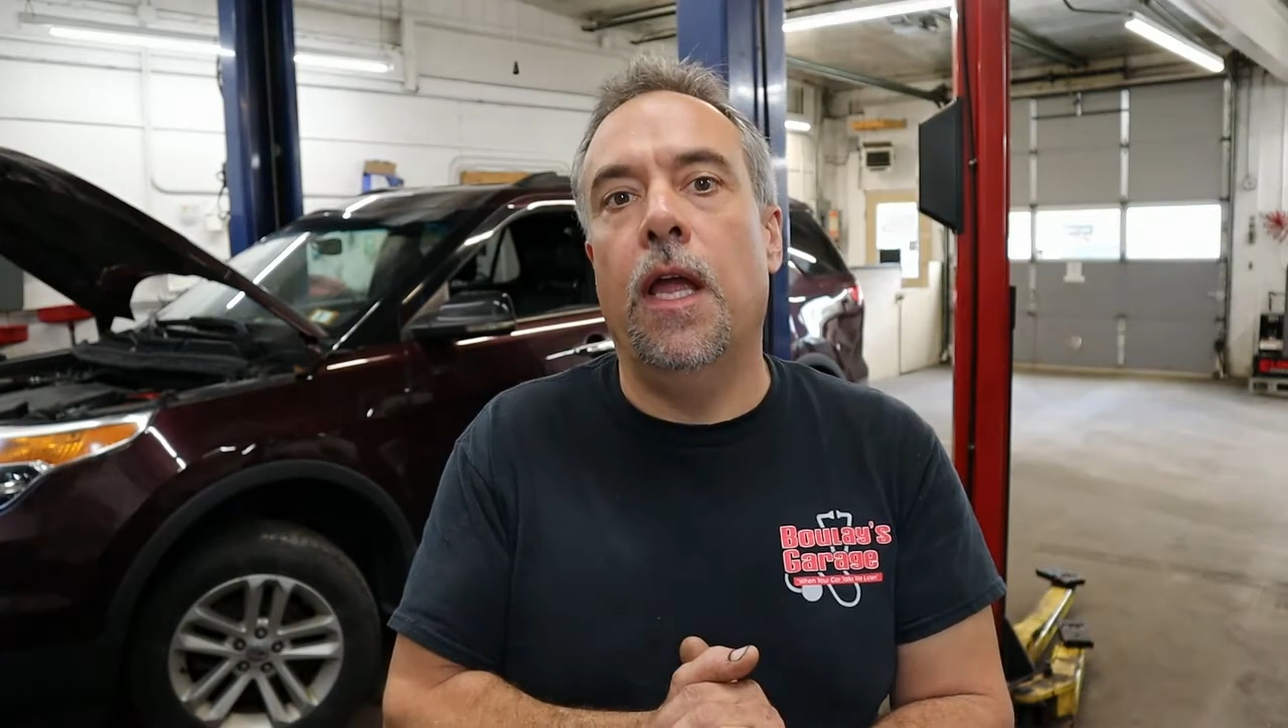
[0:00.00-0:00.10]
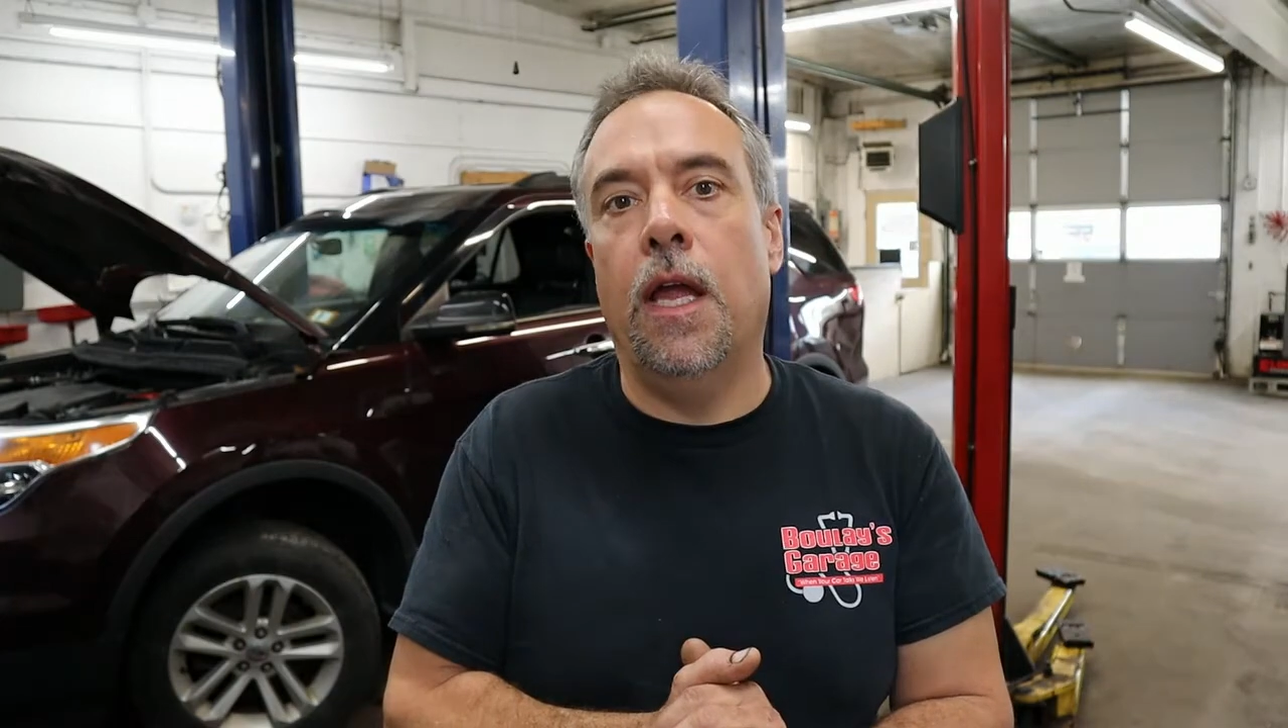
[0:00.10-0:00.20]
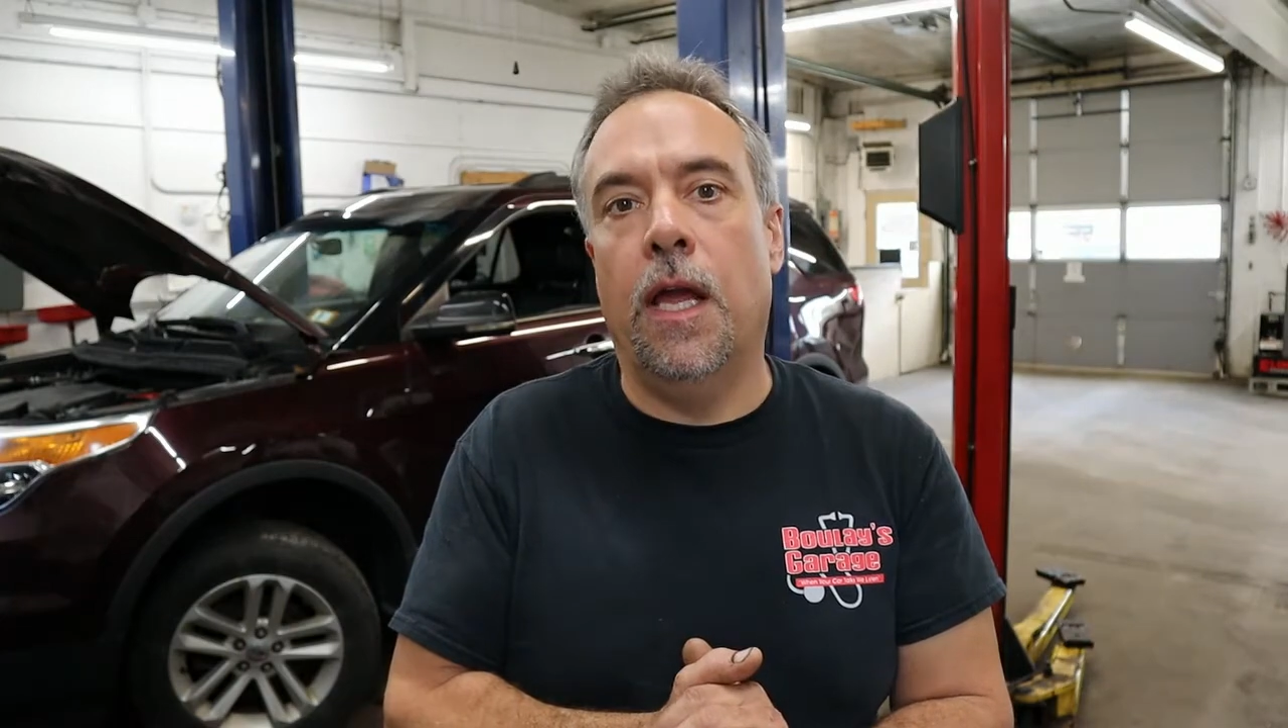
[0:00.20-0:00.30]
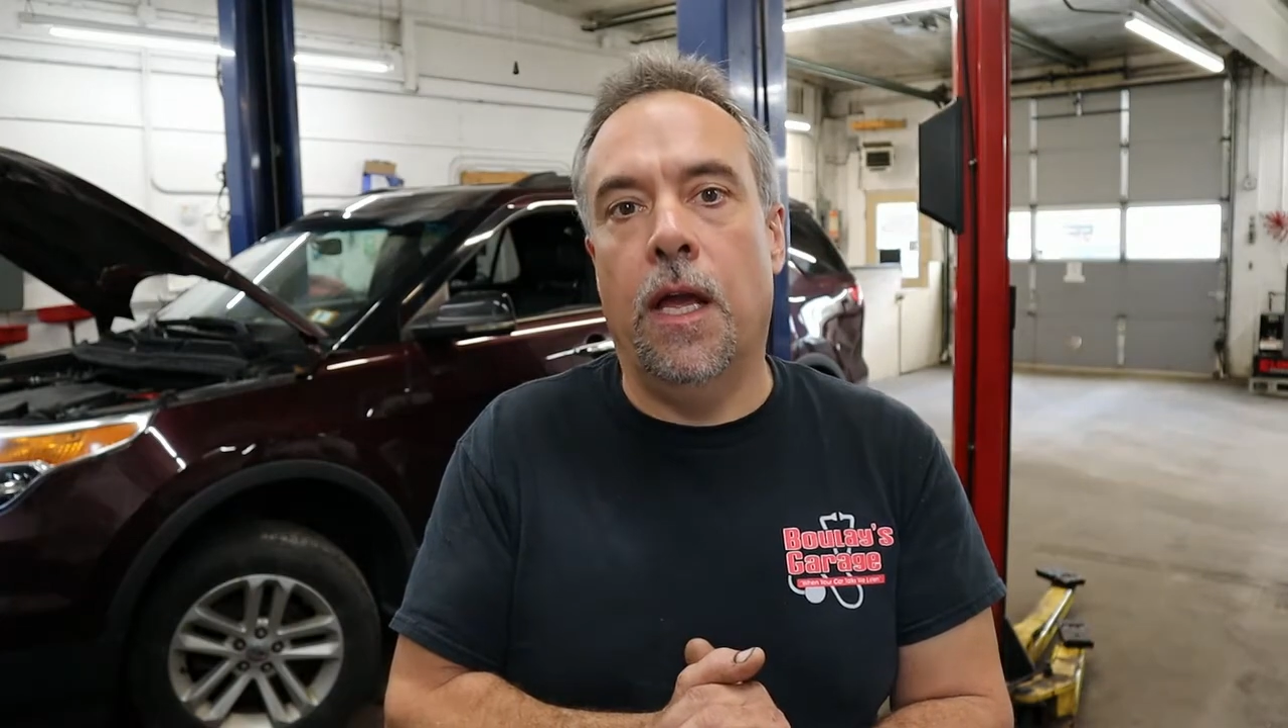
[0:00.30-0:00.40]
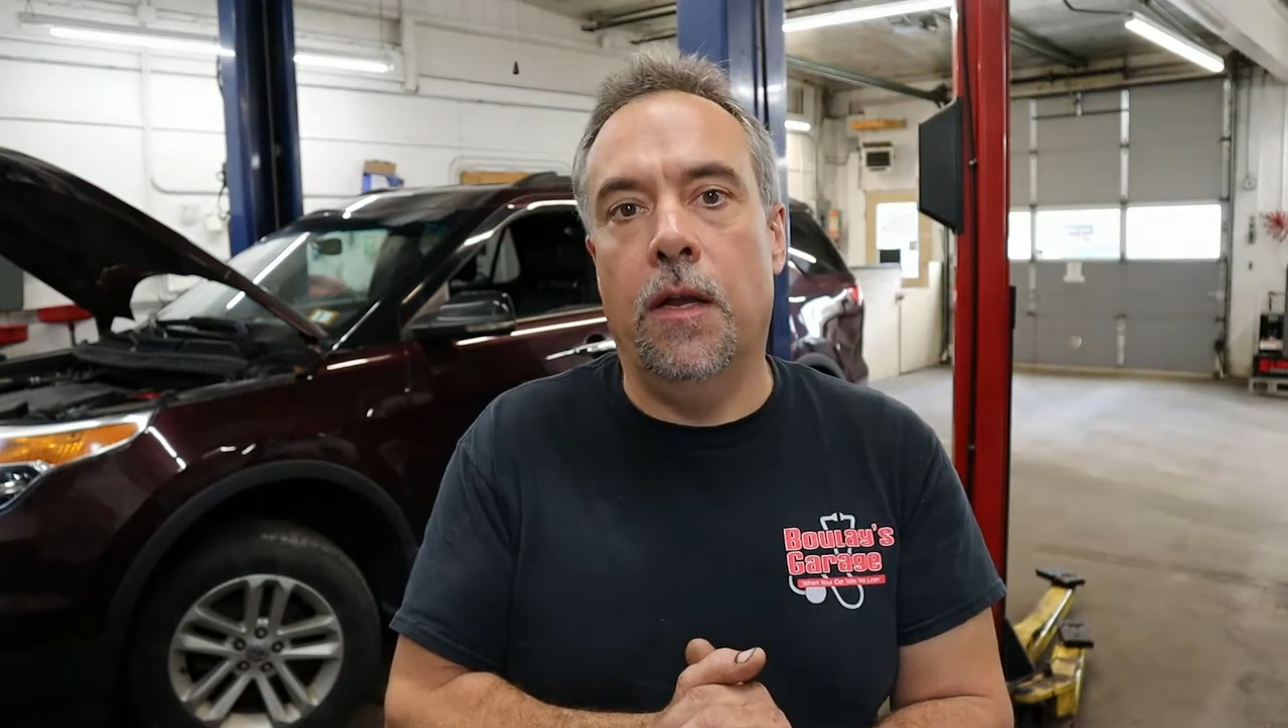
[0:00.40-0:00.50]

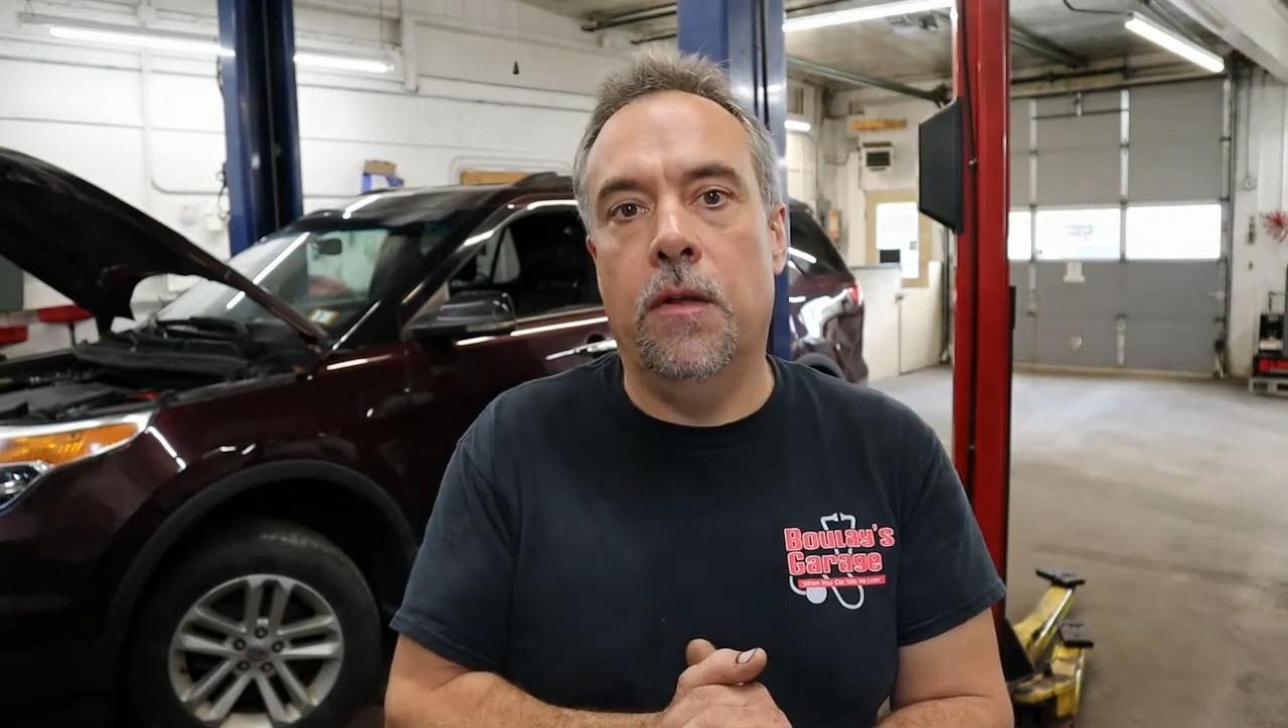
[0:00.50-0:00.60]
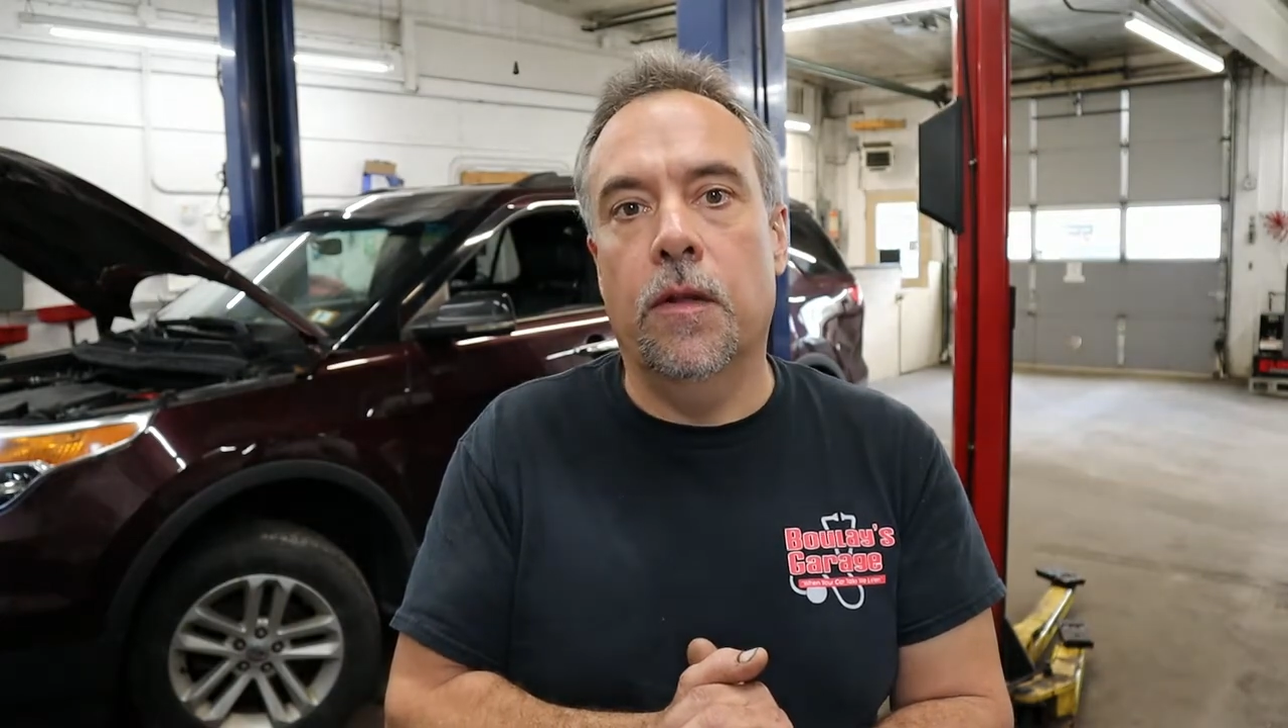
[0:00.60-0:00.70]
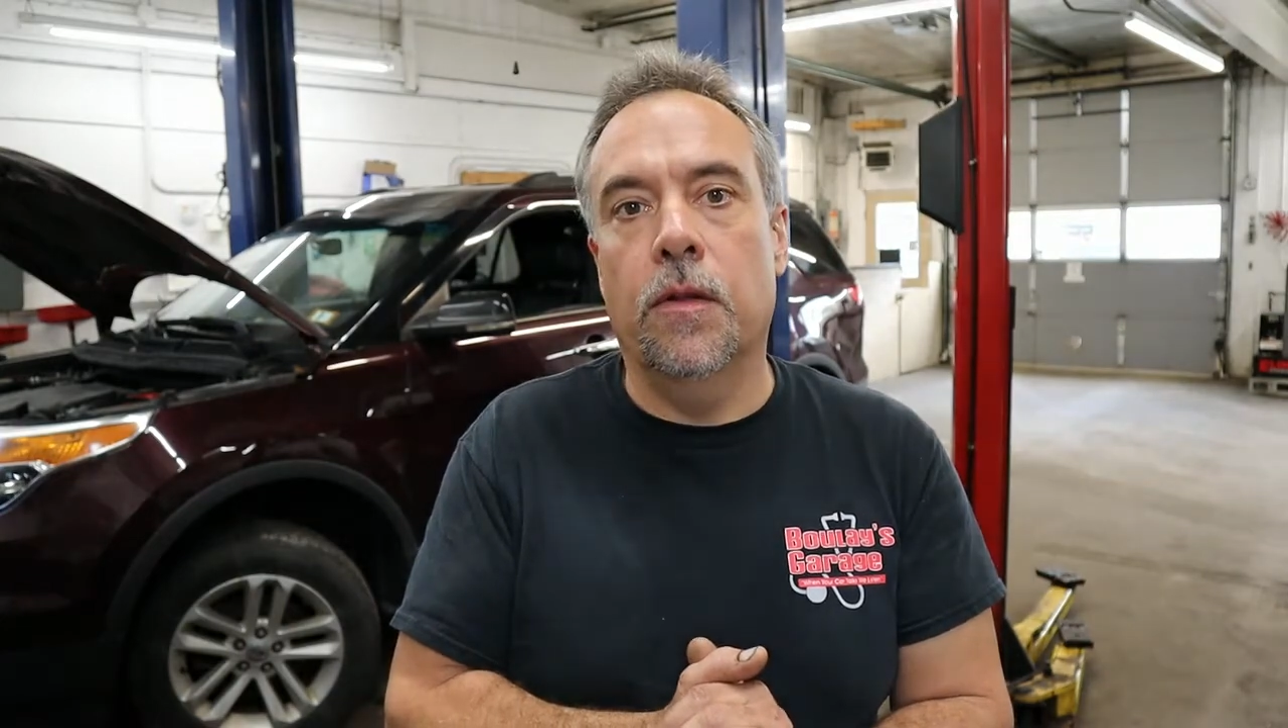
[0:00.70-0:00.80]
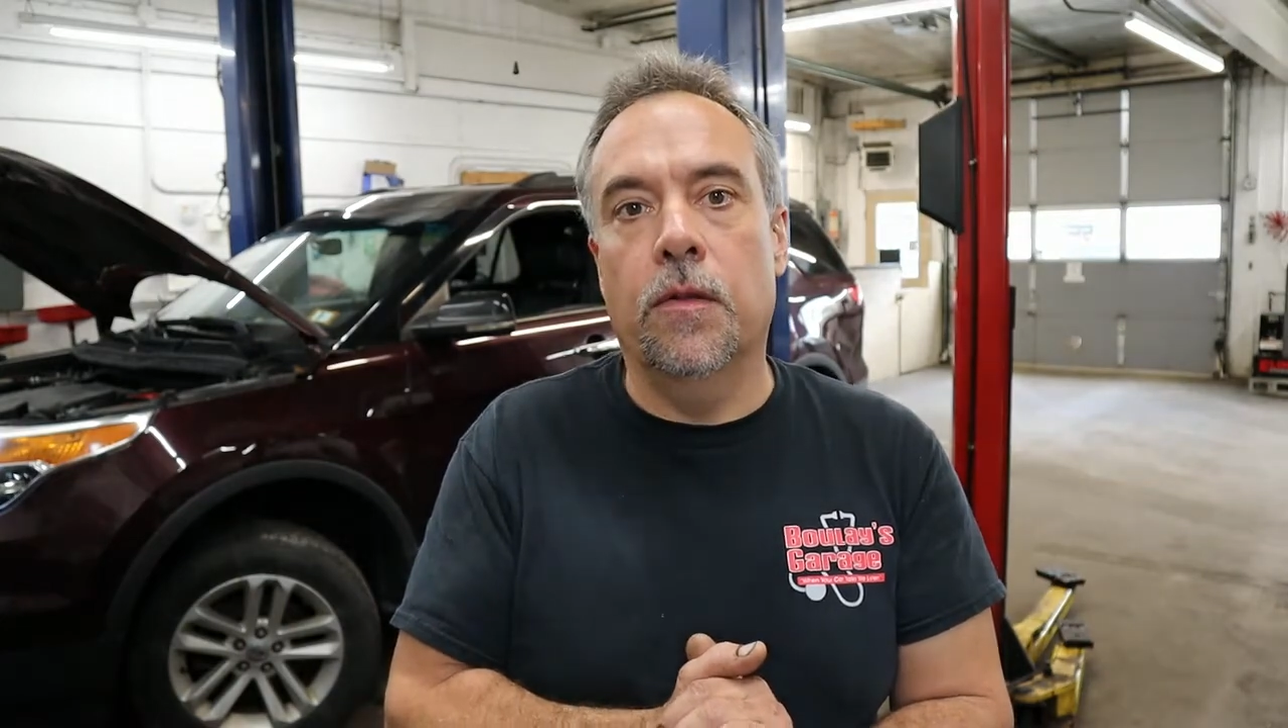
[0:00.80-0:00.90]
and